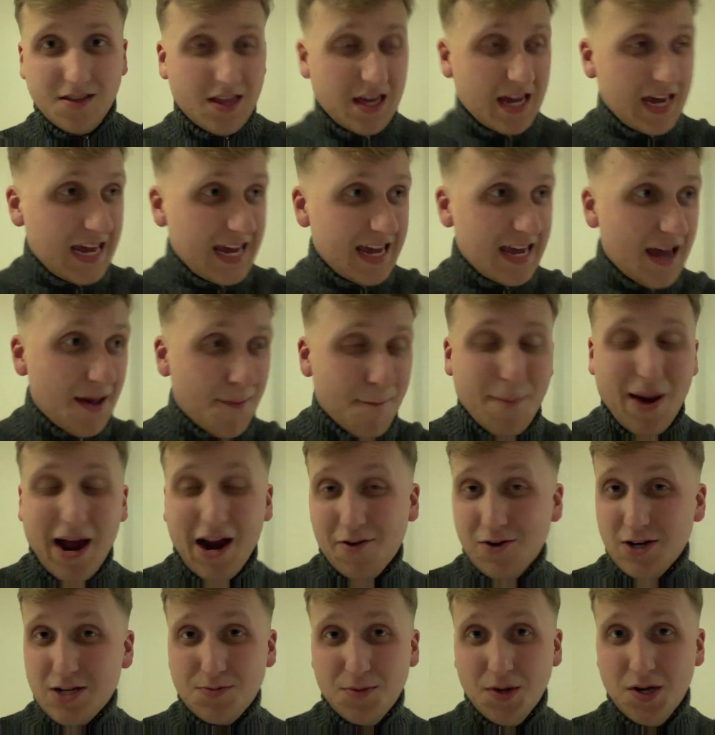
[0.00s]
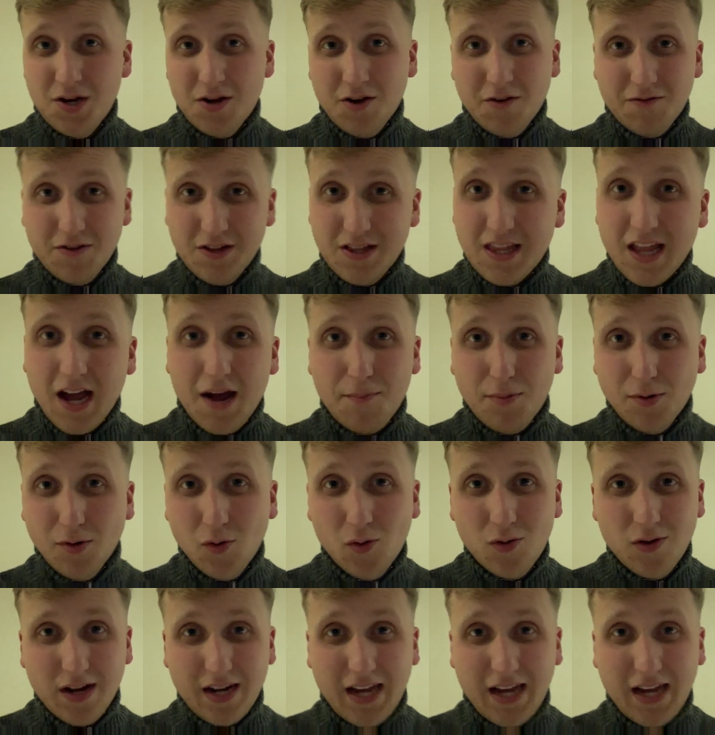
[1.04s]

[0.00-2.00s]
the embarrassment of a double